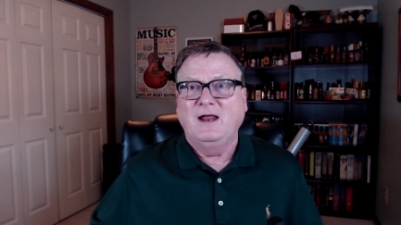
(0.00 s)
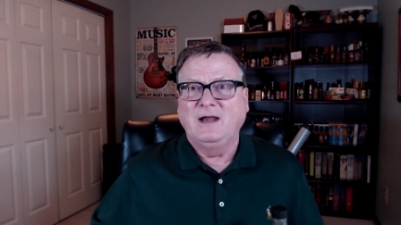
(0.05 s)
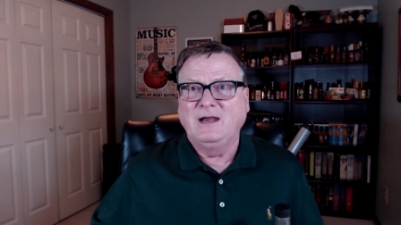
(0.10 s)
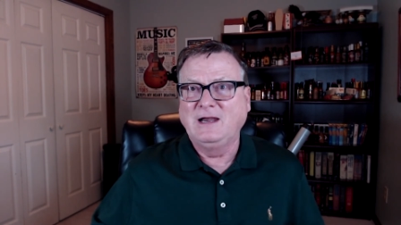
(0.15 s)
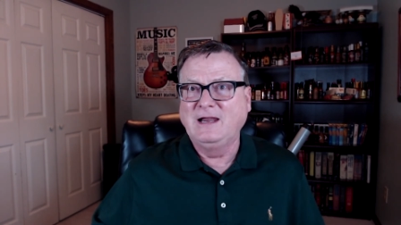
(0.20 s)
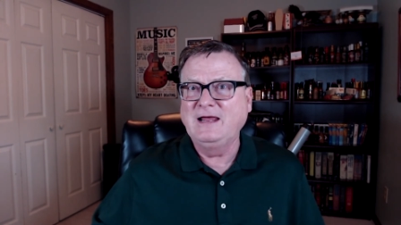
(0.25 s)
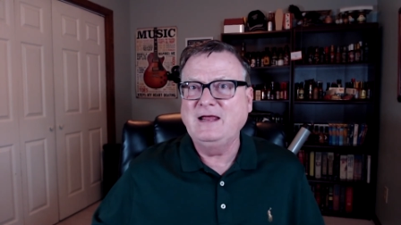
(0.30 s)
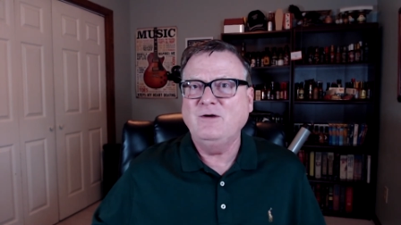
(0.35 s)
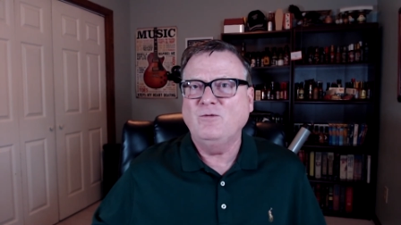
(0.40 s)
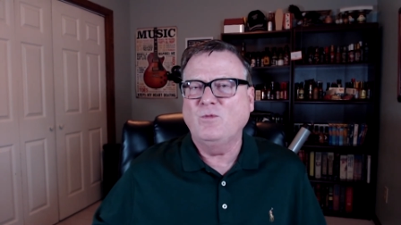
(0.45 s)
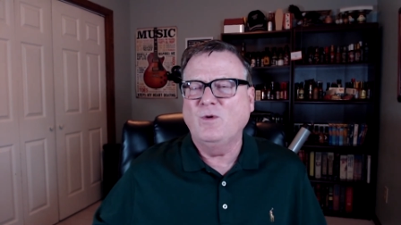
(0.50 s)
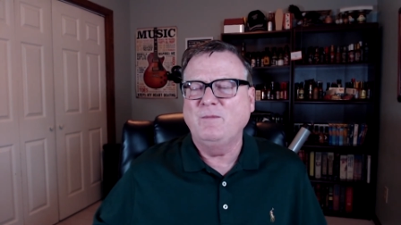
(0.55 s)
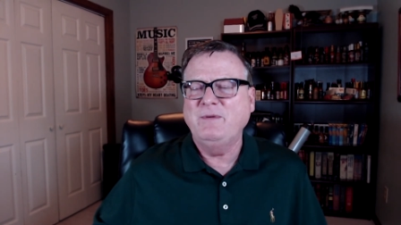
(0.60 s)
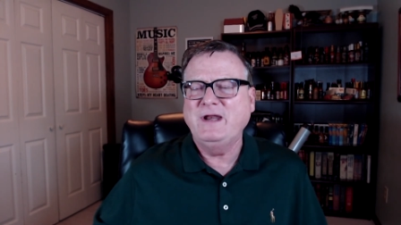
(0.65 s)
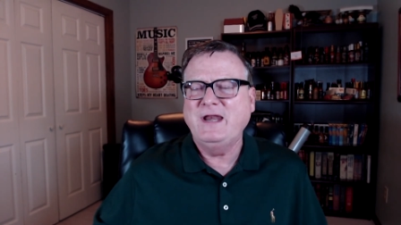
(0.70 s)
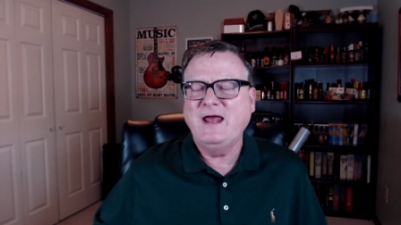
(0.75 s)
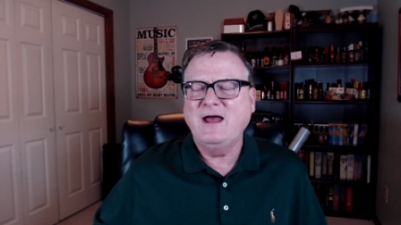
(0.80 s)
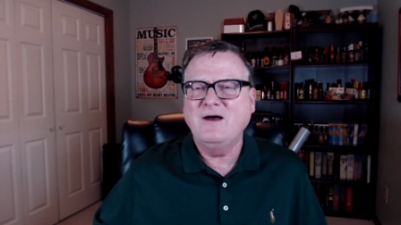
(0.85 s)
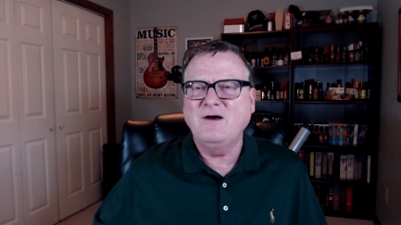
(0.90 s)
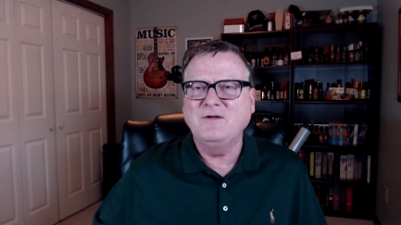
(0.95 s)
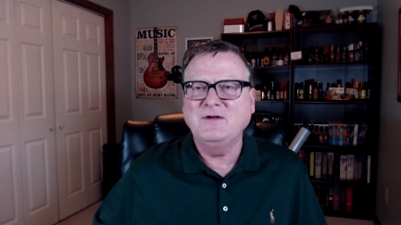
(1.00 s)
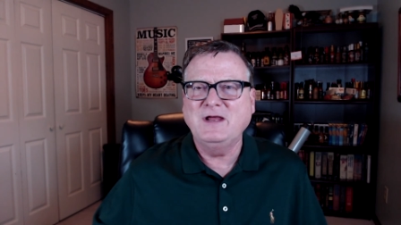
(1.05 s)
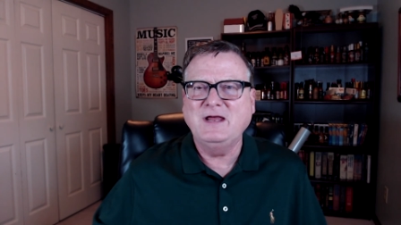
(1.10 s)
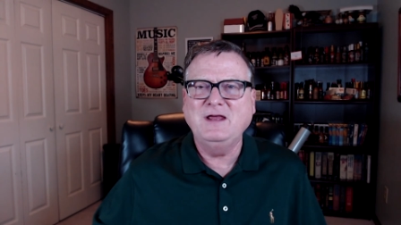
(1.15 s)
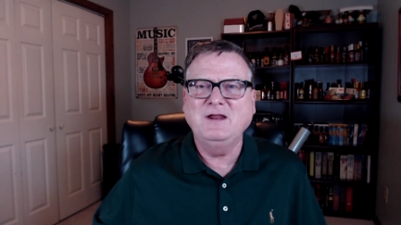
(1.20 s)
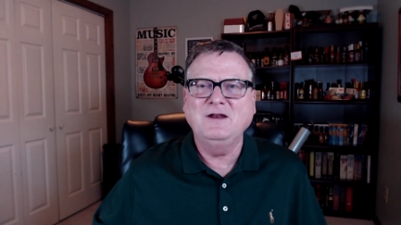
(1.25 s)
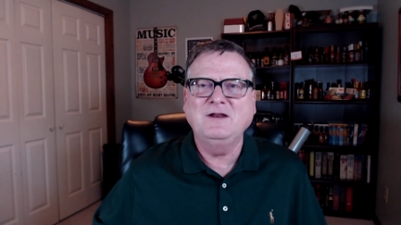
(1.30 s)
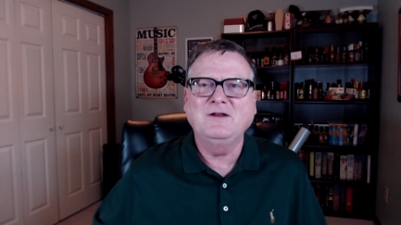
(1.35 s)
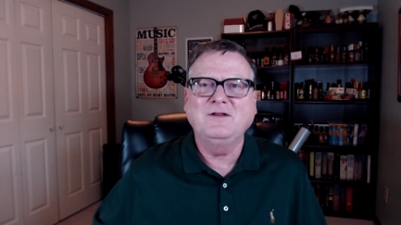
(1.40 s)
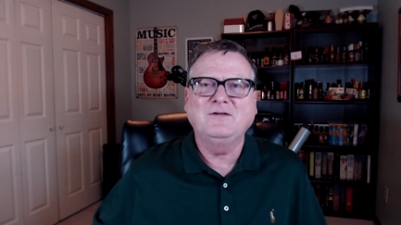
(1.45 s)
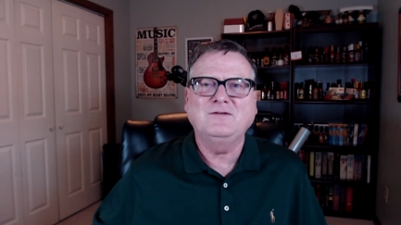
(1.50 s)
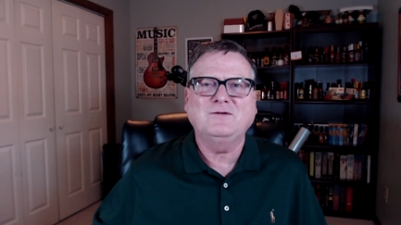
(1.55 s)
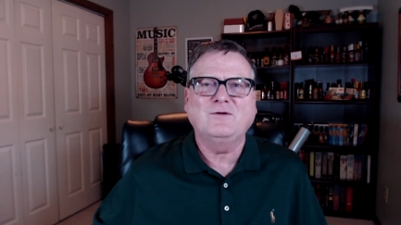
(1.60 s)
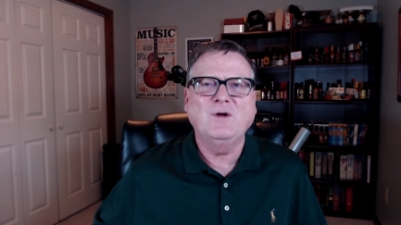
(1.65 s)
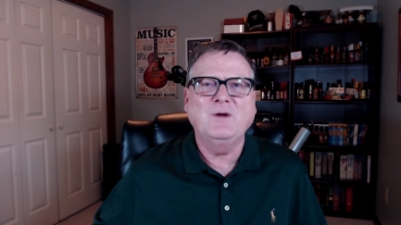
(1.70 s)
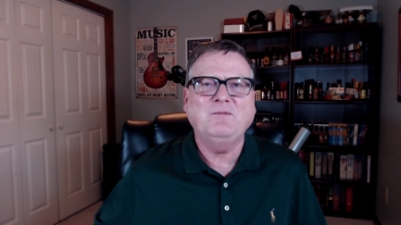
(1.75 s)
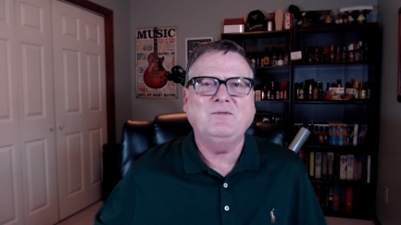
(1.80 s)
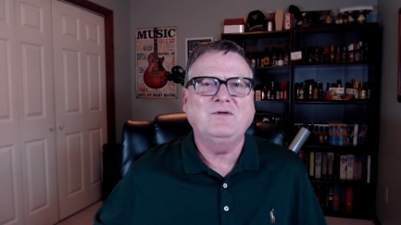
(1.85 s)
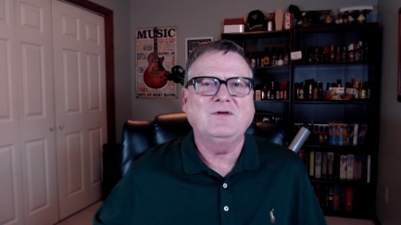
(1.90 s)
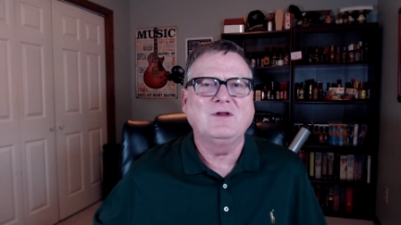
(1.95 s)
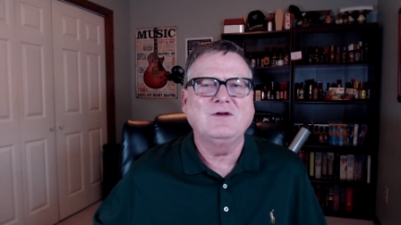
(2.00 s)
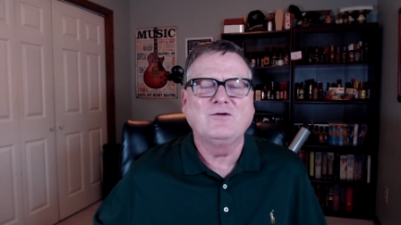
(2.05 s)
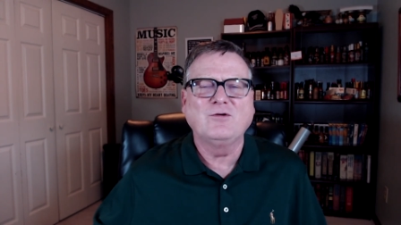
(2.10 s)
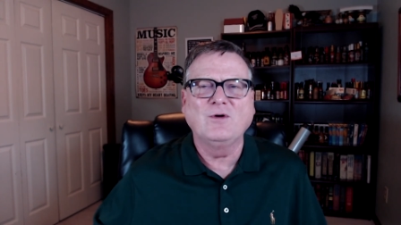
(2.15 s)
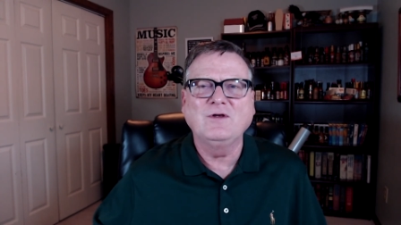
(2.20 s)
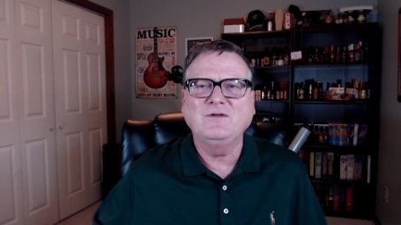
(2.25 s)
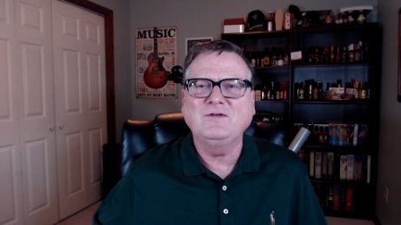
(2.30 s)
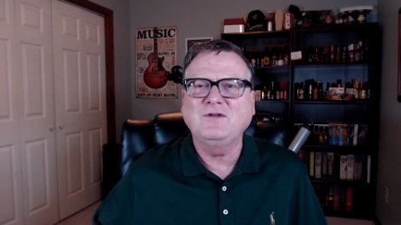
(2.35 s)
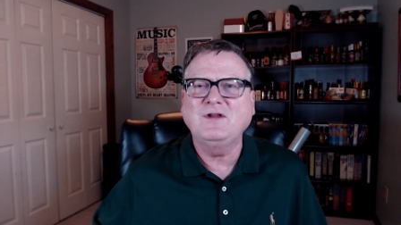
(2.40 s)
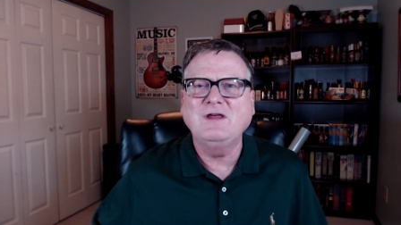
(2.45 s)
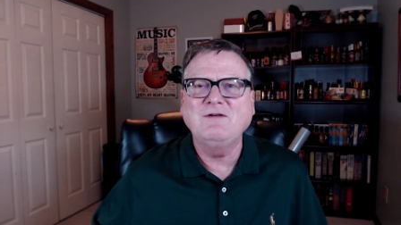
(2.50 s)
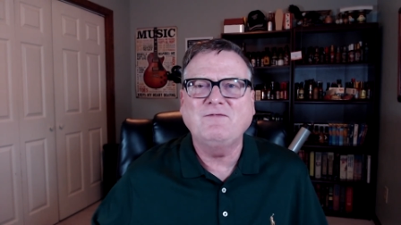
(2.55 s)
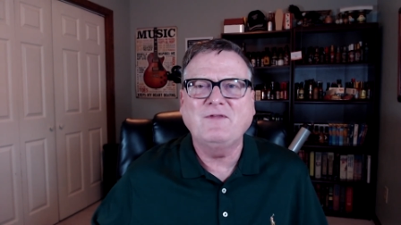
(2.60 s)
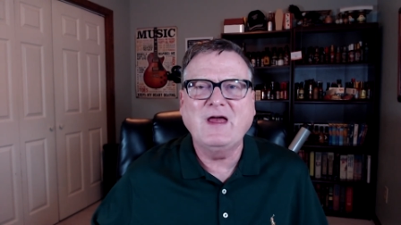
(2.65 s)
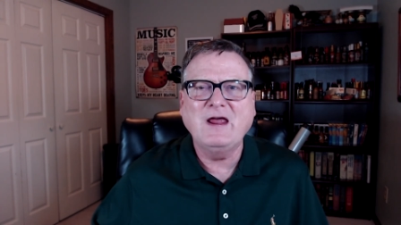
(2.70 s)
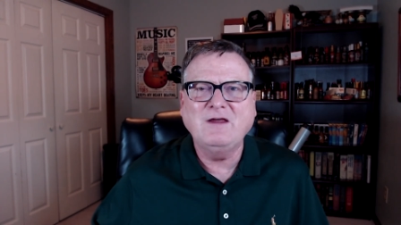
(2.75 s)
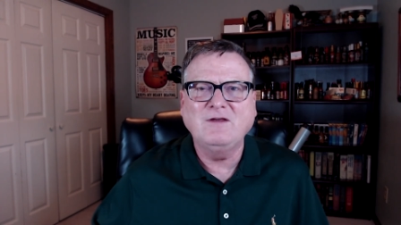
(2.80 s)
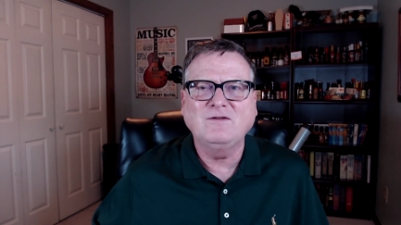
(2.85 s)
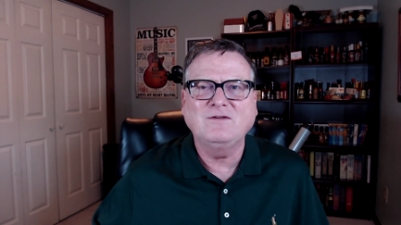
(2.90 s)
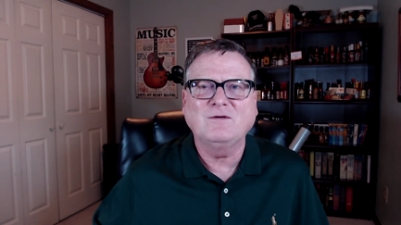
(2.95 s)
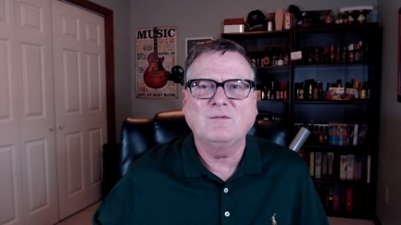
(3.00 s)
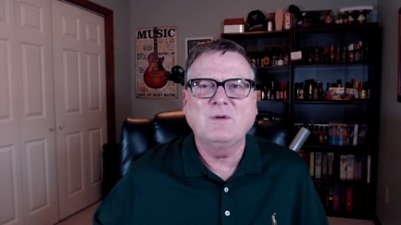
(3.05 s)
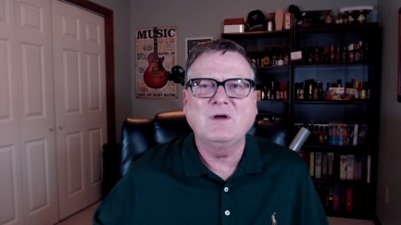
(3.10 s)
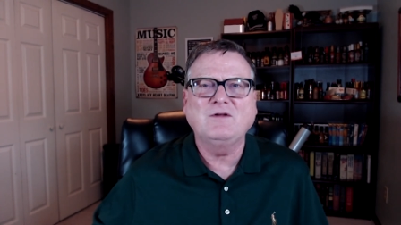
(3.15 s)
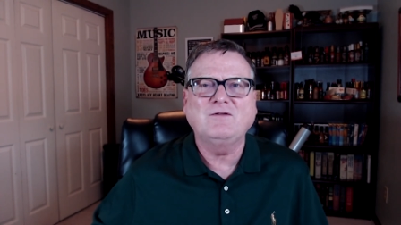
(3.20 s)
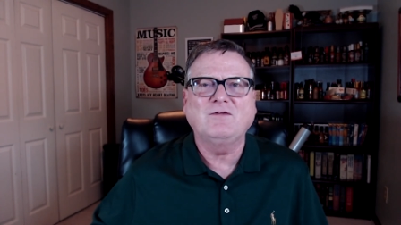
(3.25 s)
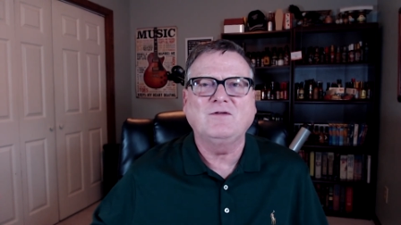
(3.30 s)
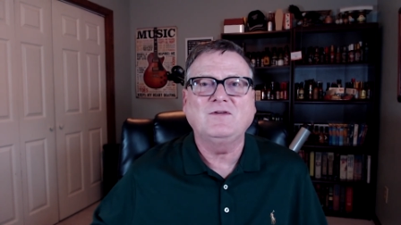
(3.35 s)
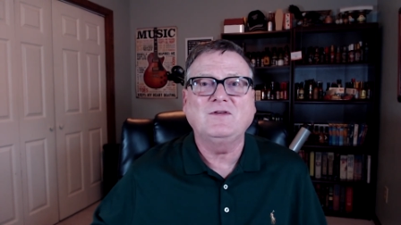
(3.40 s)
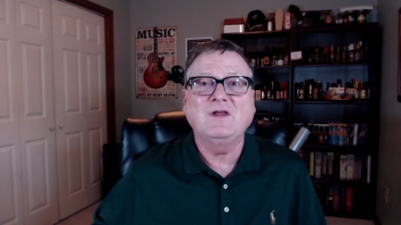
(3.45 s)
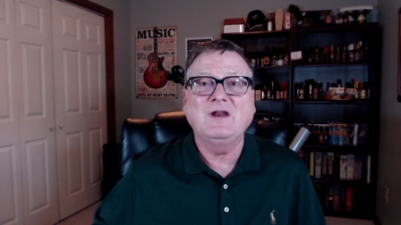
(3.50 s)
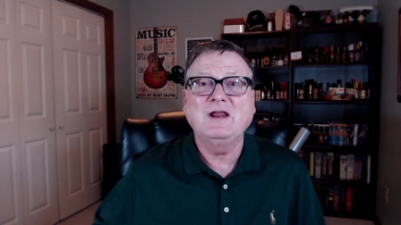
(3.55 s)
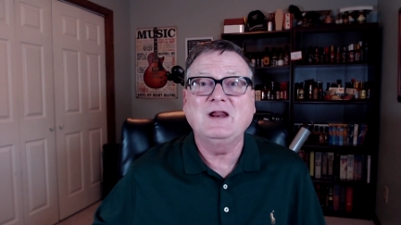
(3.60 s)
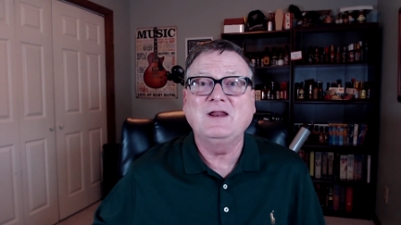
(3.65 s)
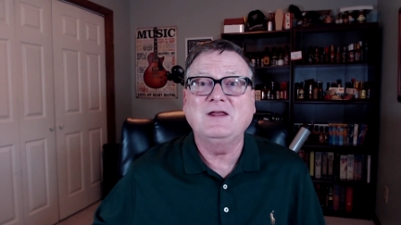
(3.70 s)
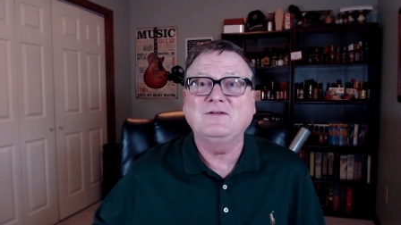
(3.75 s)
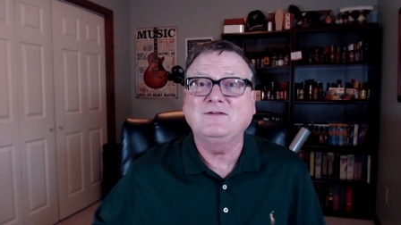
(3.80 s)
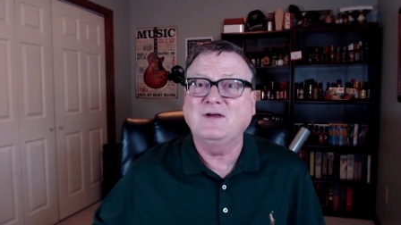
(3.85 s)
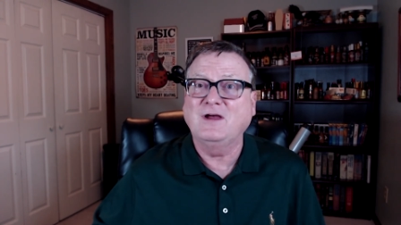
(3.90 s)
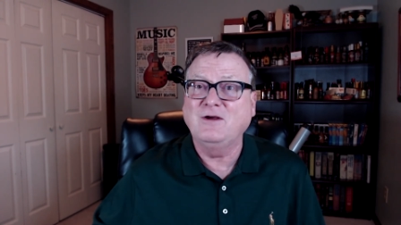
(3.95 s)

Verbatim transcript: Link will be down in the description. Drew and Steve, thank you so much for sending this.